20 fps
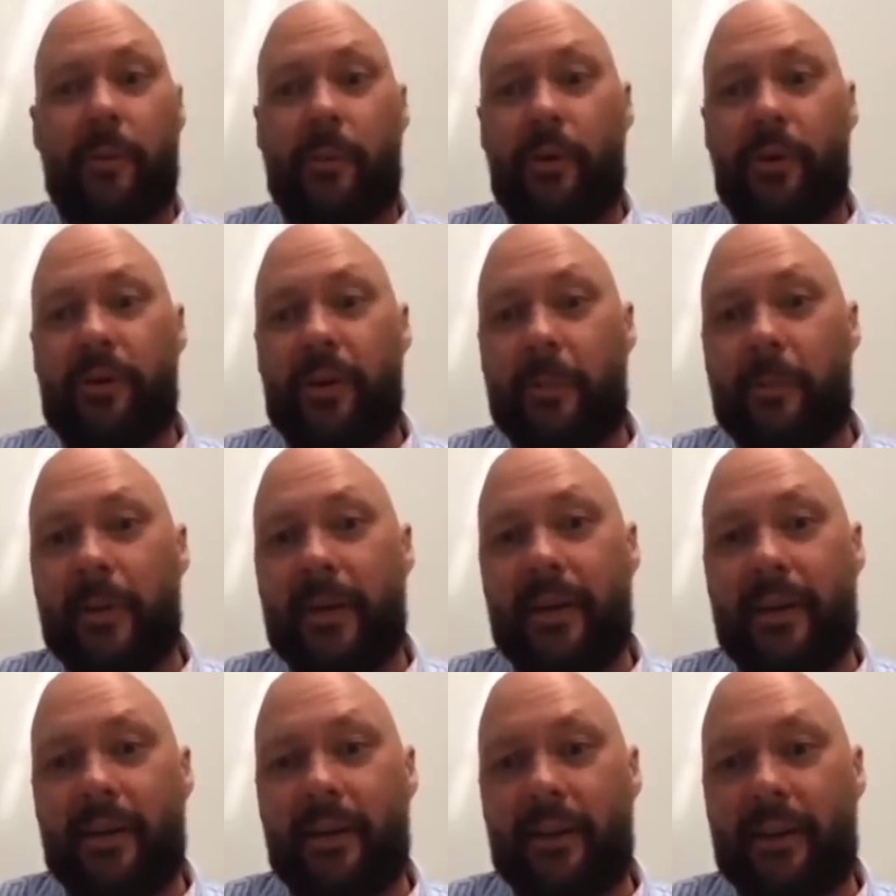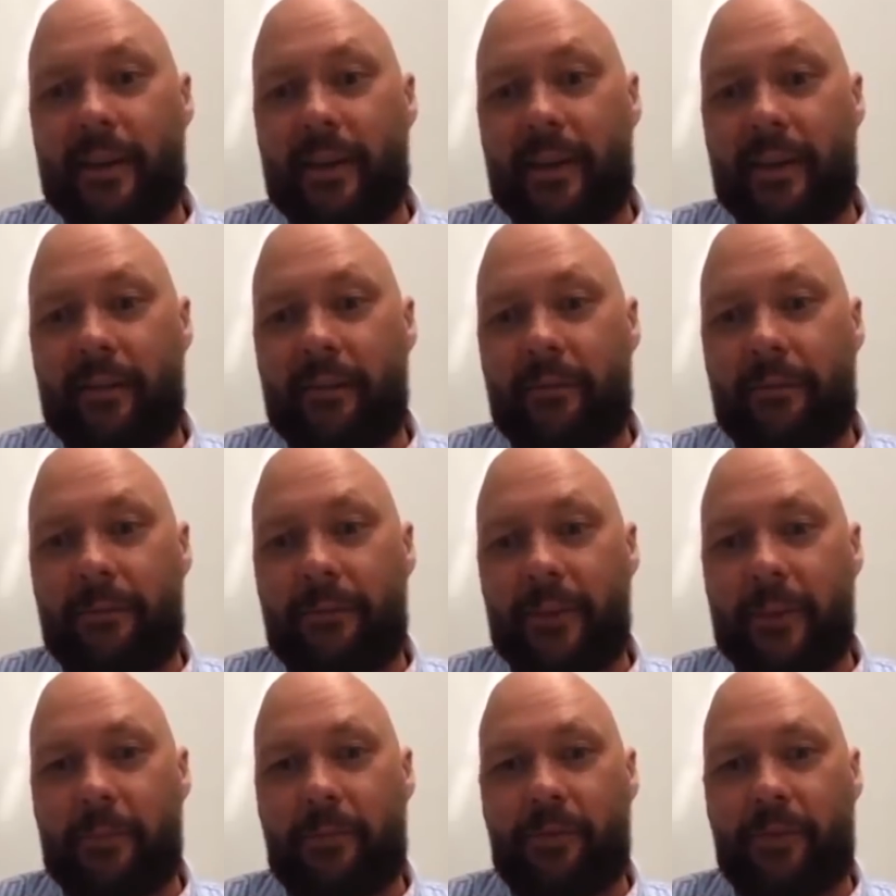the book immediately and
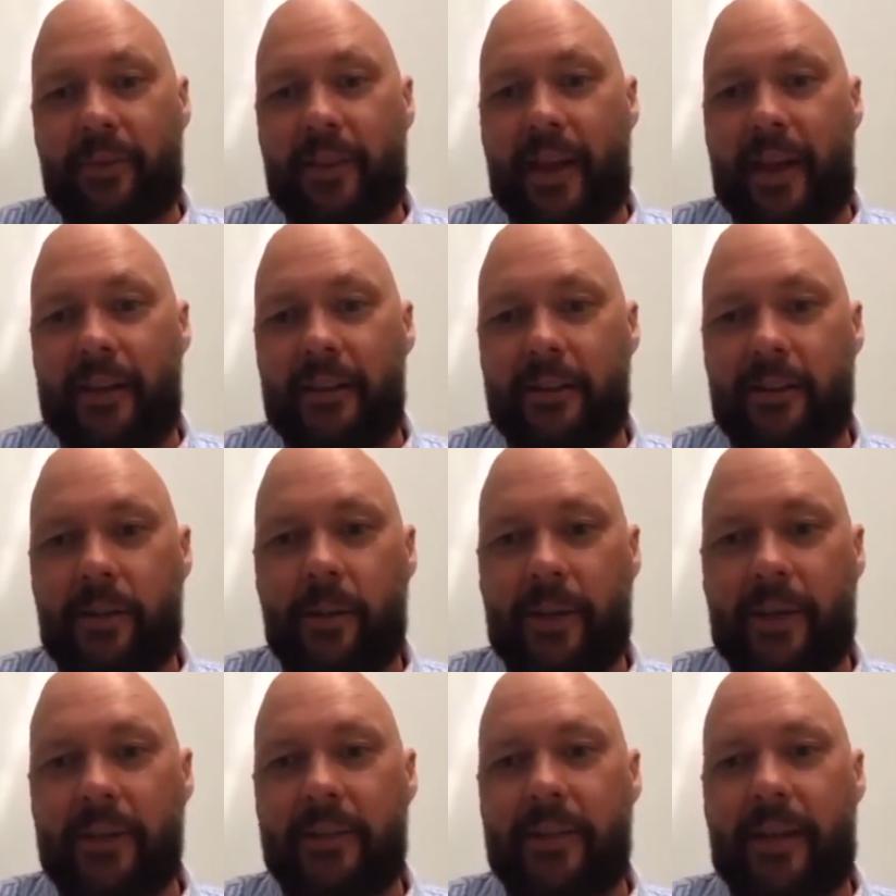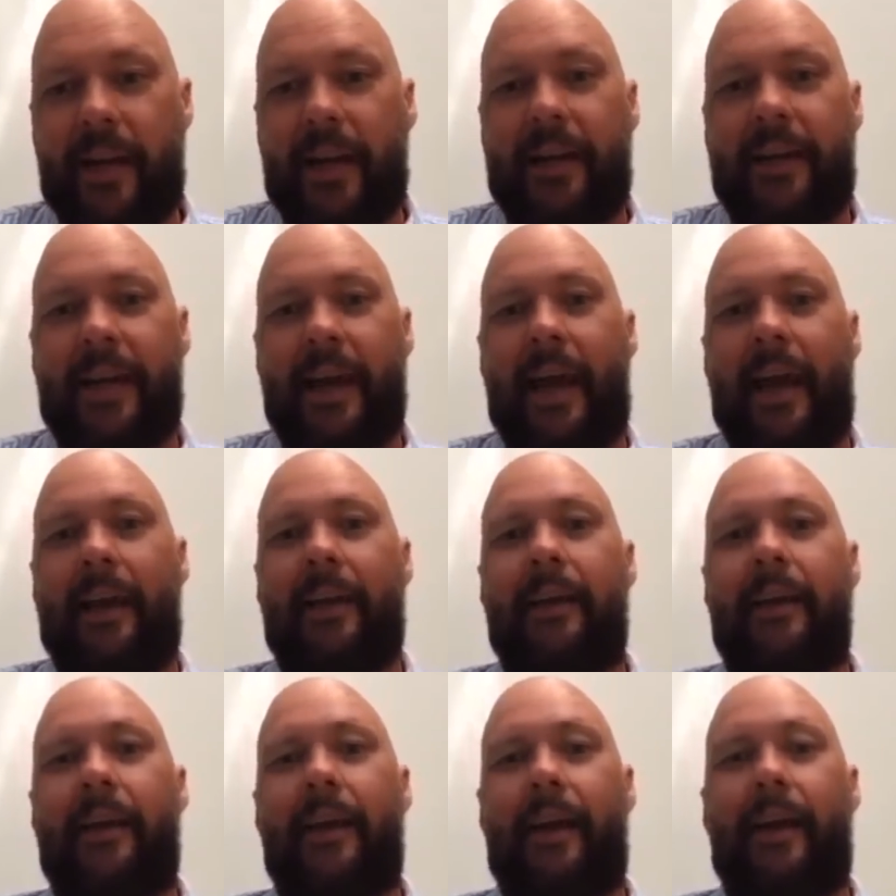flipped through that as quick as I
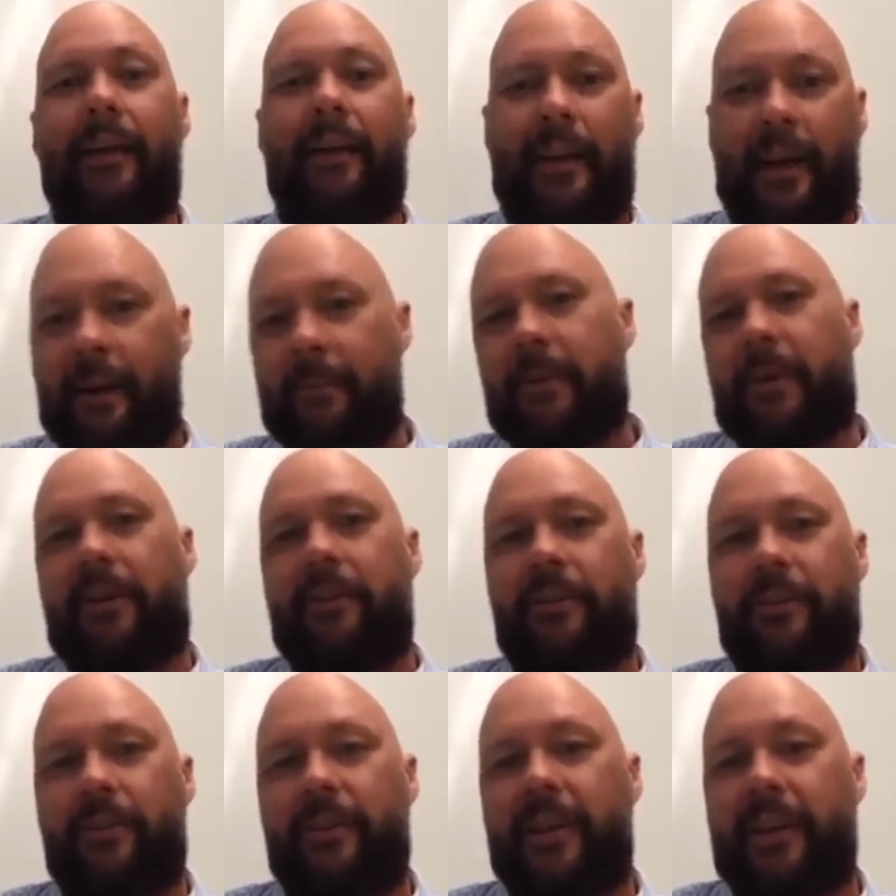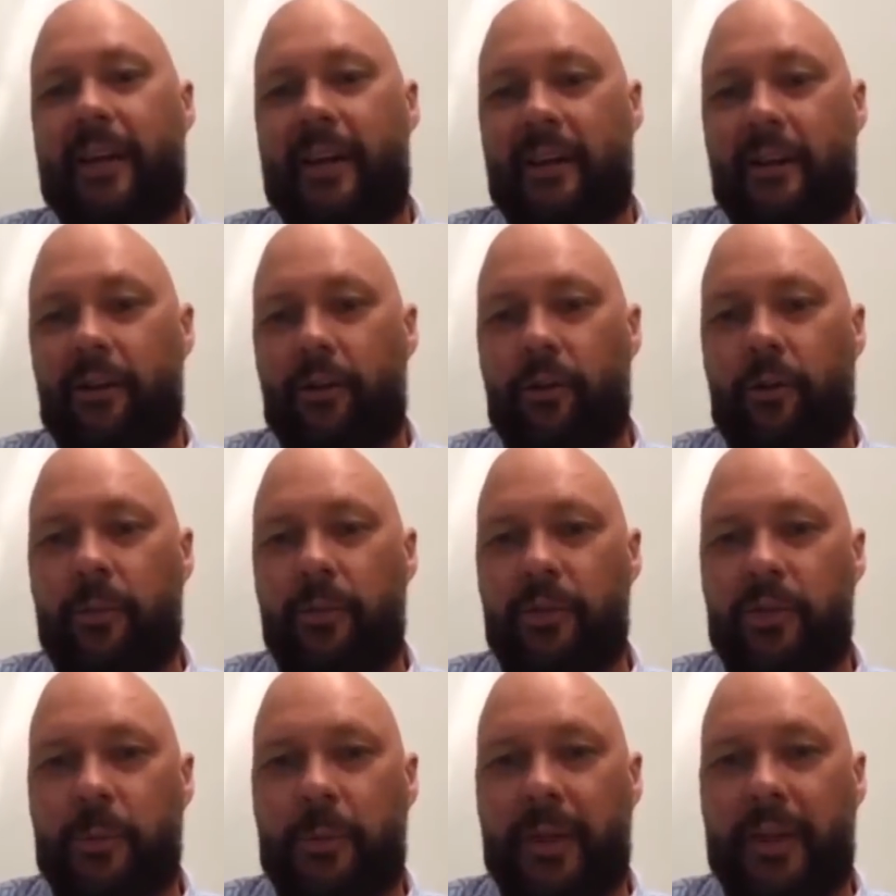can, and now I'm going through it again at
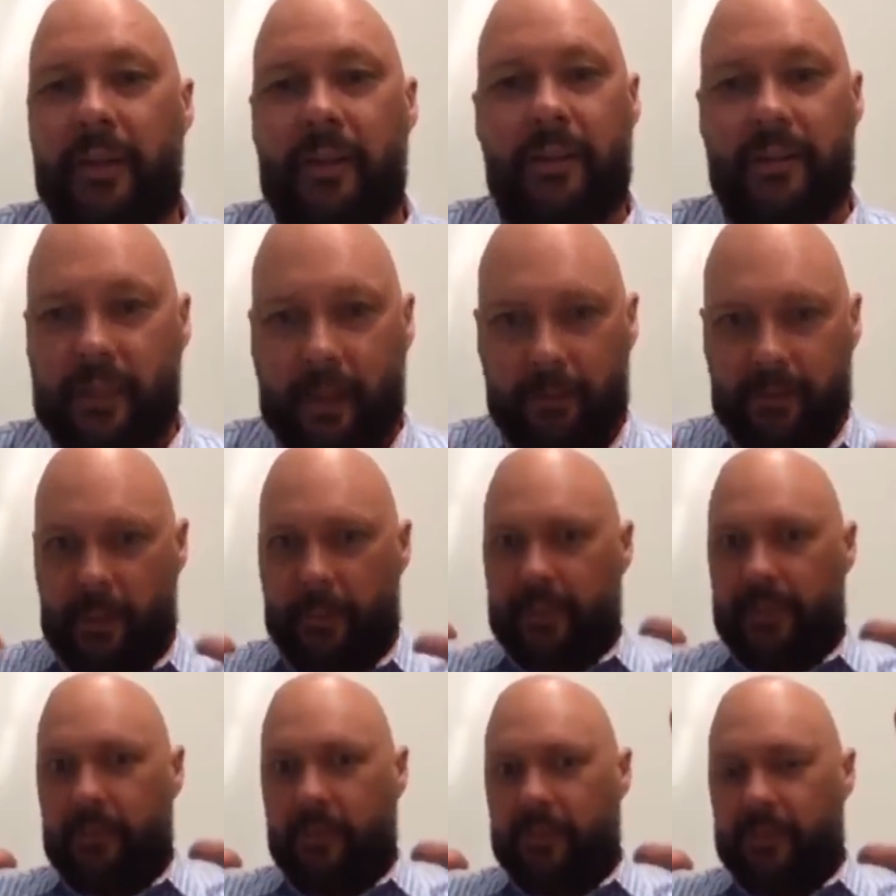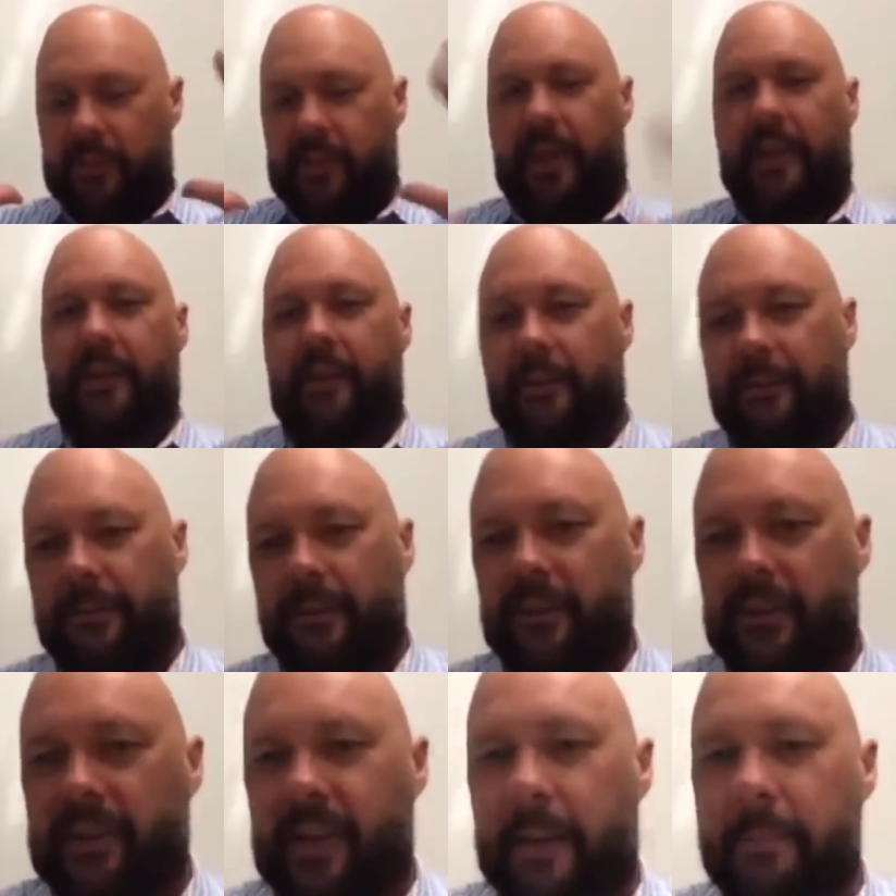normal speed because I was a bit too excited the
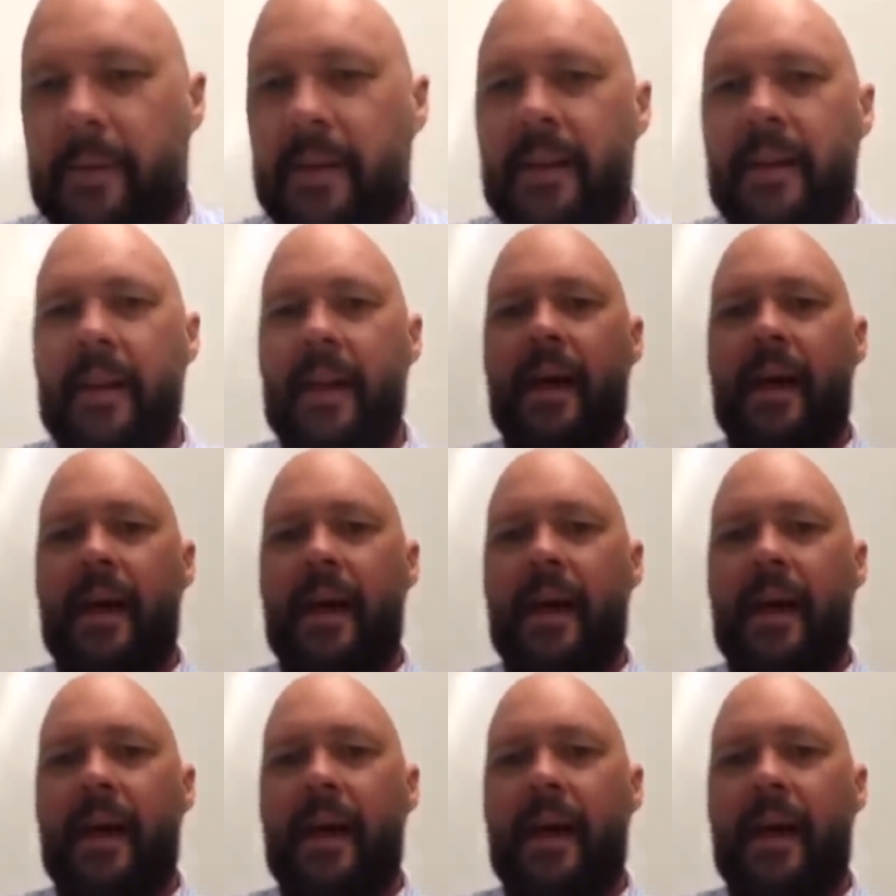first time.